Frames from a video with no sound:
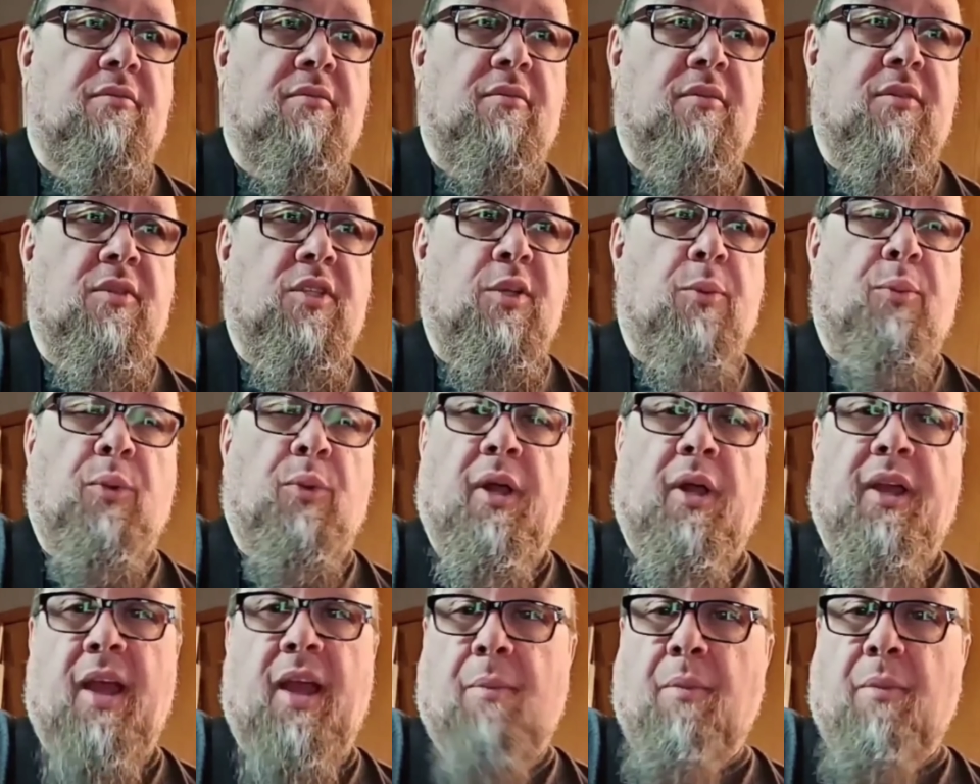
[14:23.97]
to play.
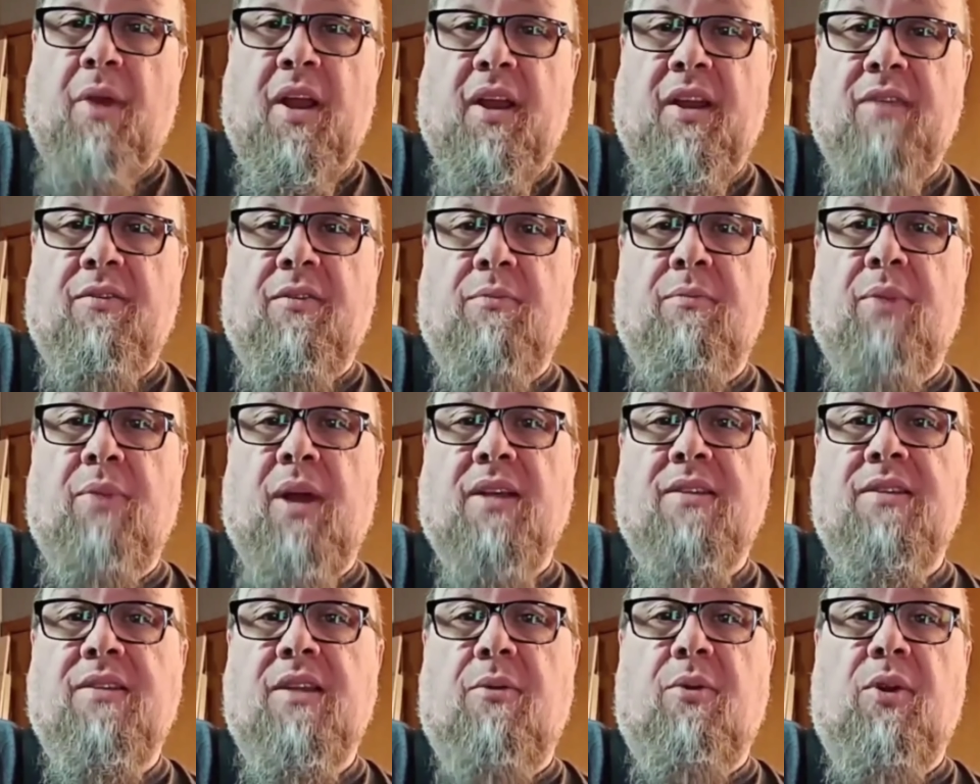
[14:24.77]
I might even
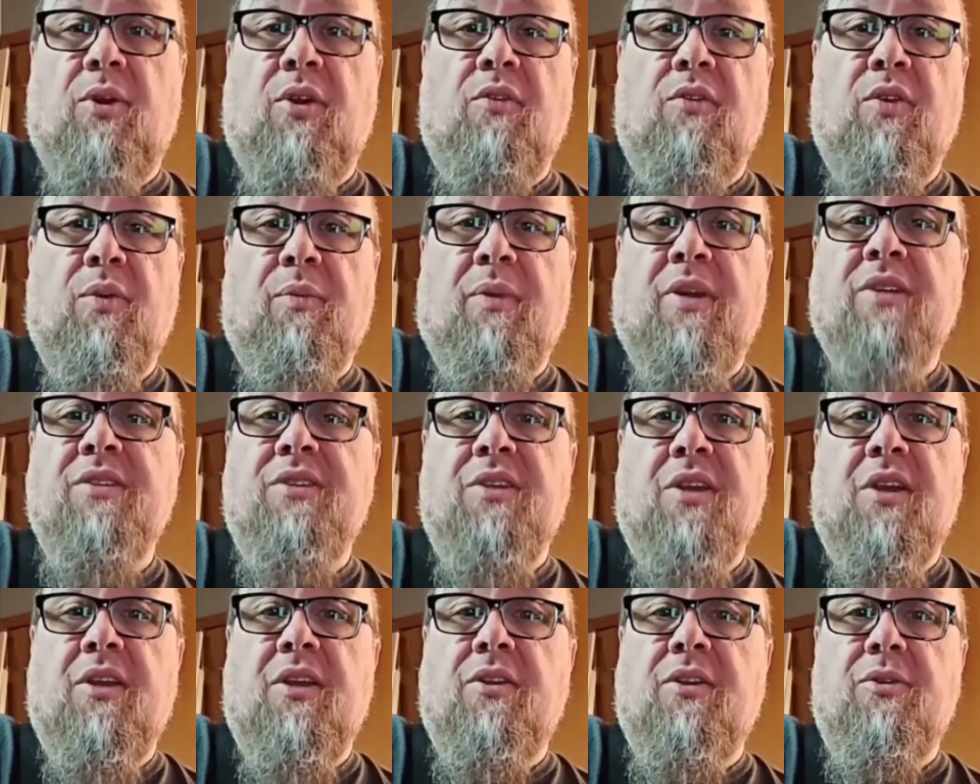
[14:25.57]
pass that one over to my
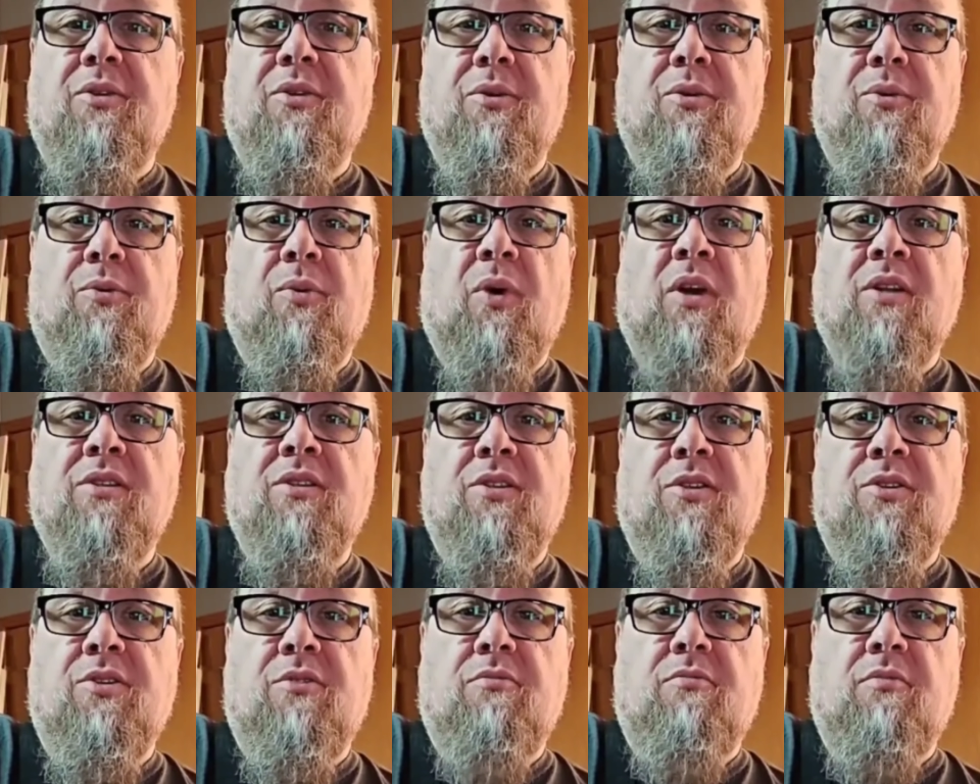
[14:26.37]
son who wants
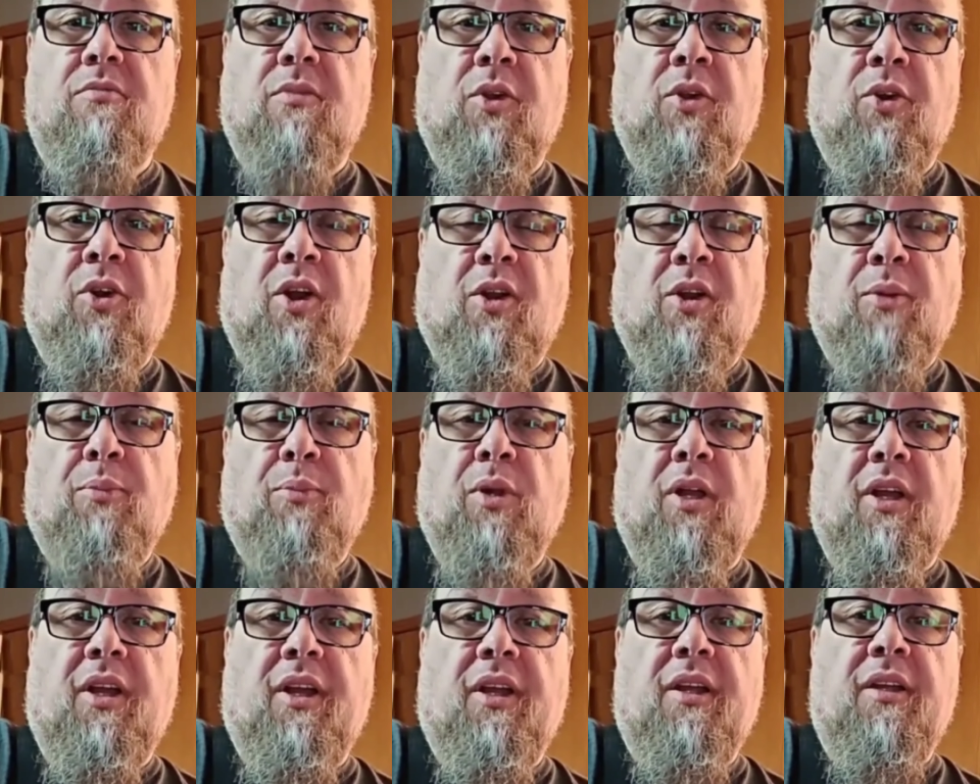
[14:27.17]
to learn how to
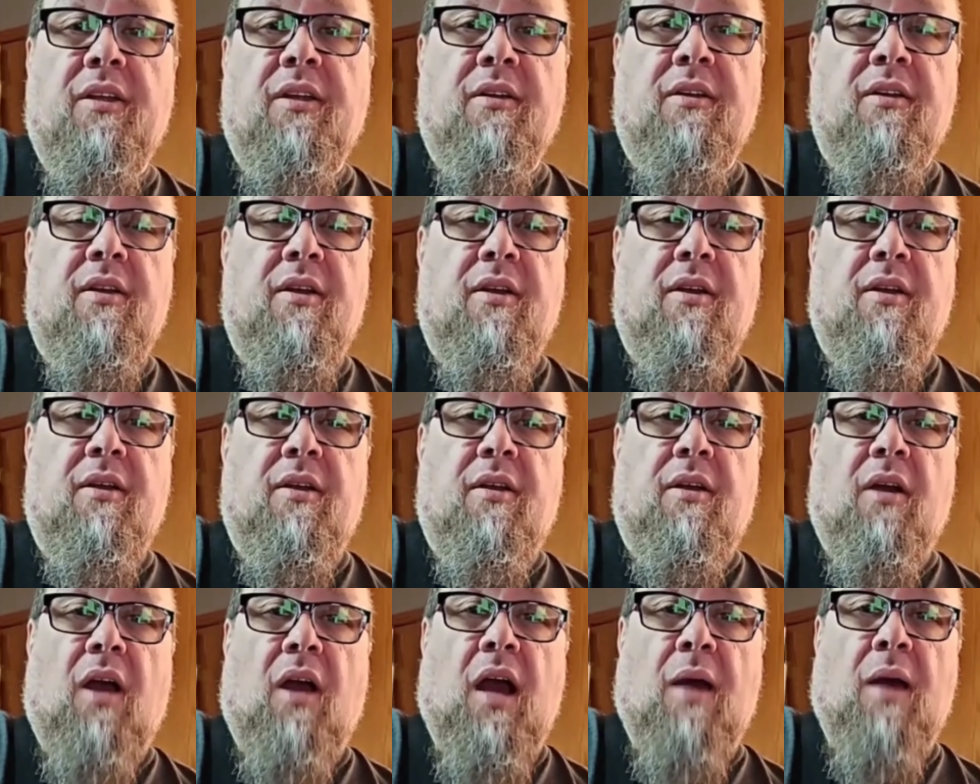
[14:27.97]
play.
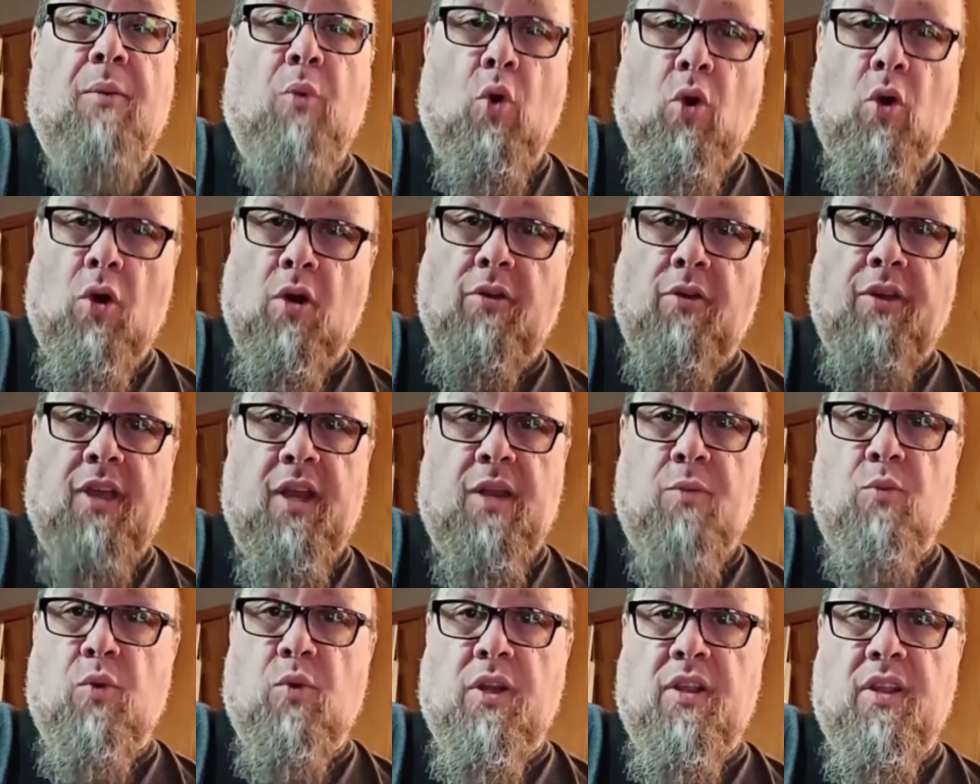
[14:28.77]
Or I'll get him
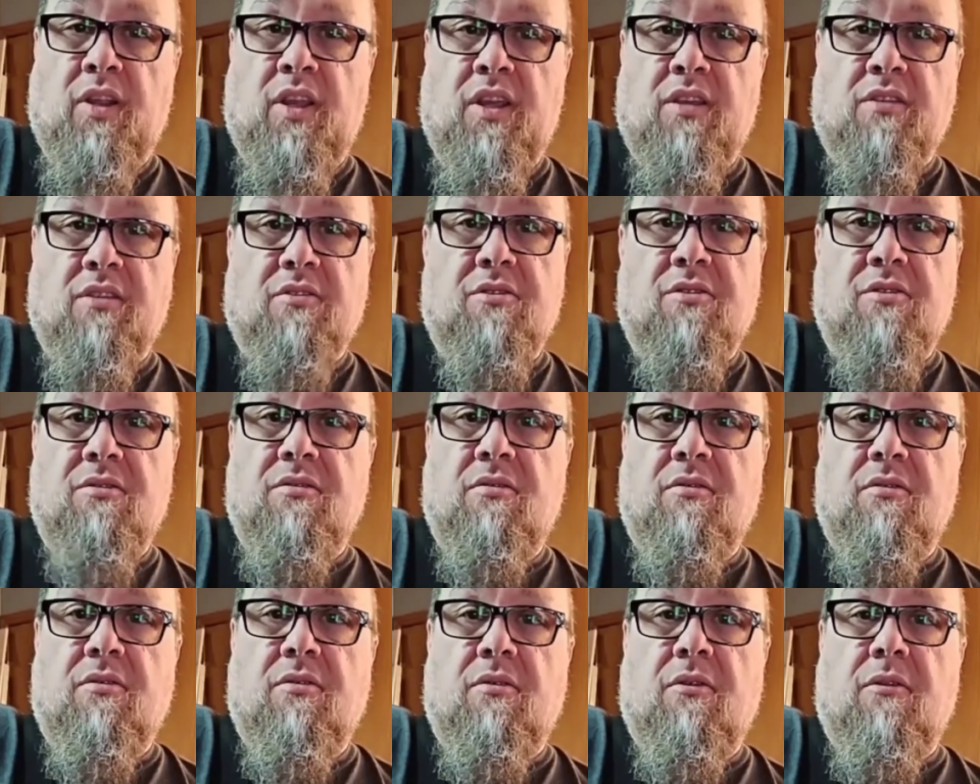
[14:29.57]
one of these.
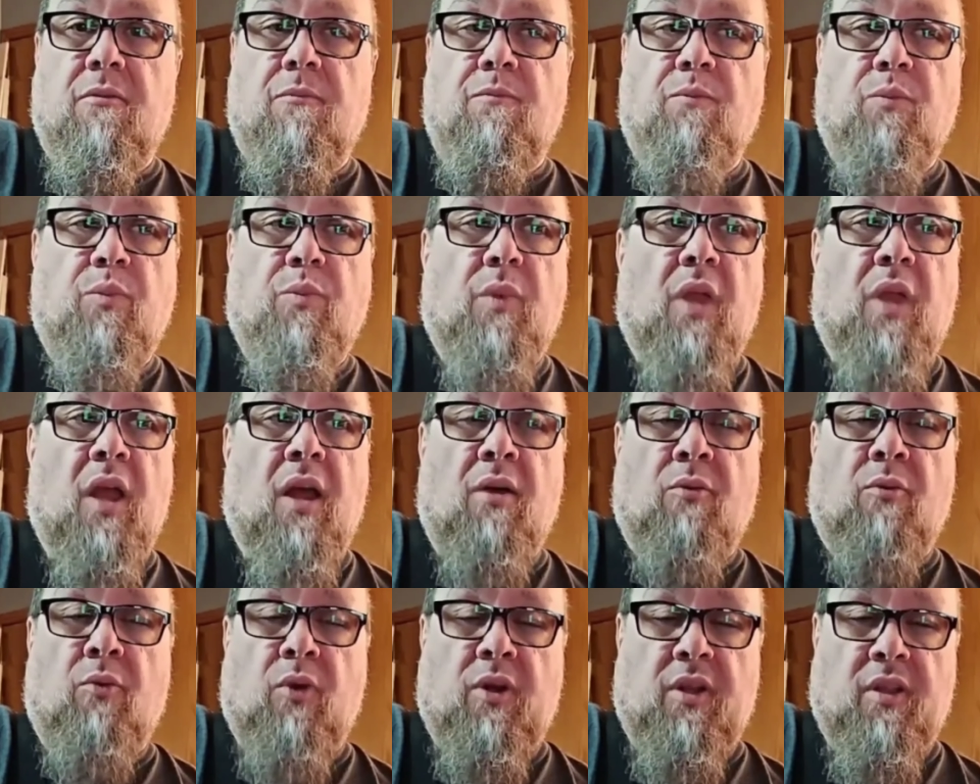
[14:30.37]

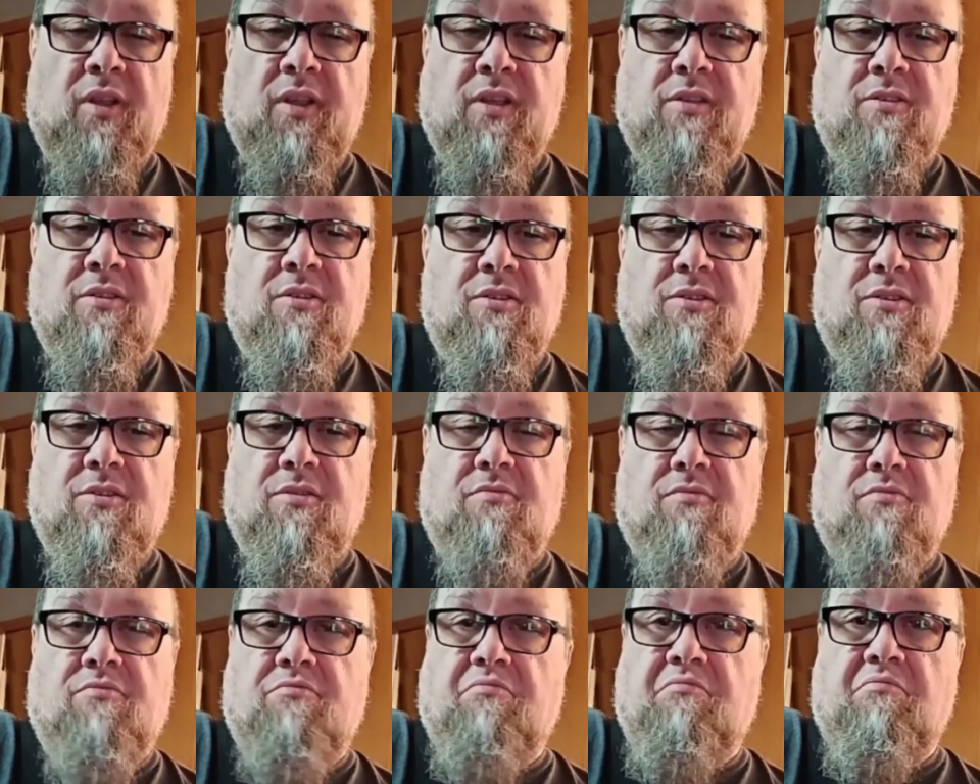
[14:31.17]
One of these,
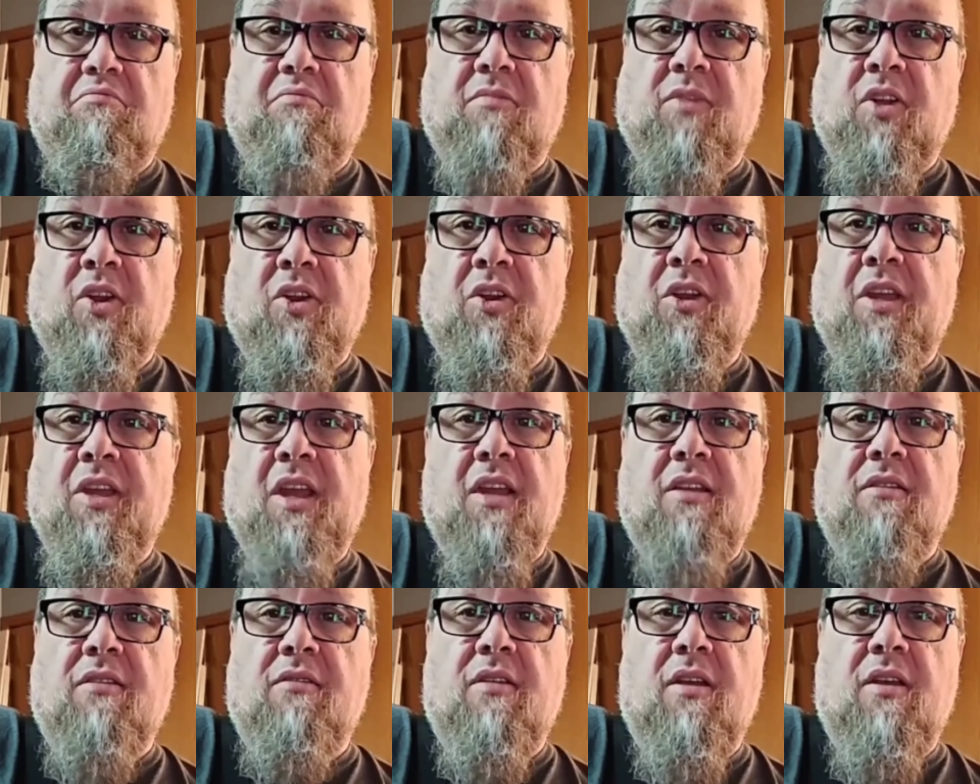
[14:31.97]
there
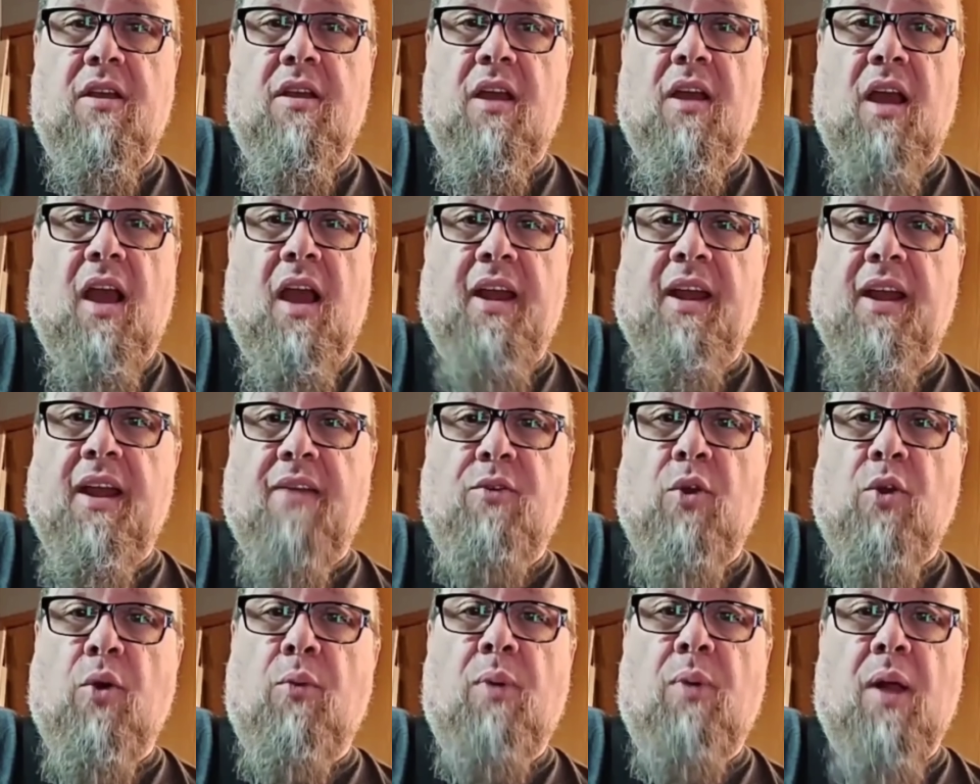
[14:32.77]
again, I'd have
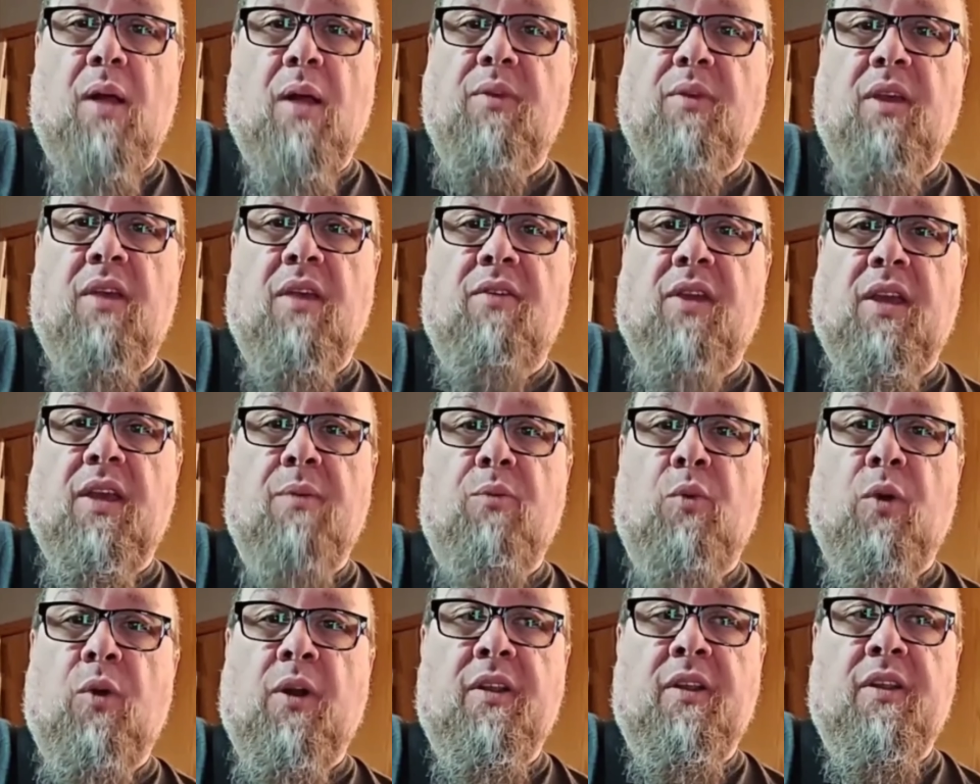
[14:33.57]
no problem giving him
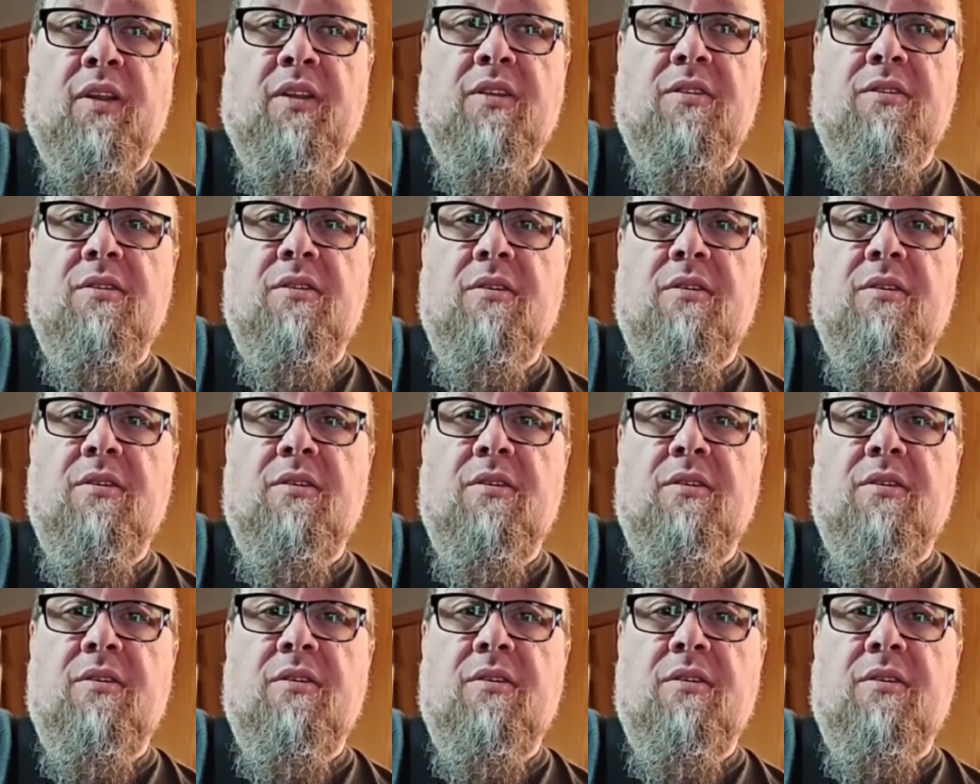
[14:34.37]
one of these.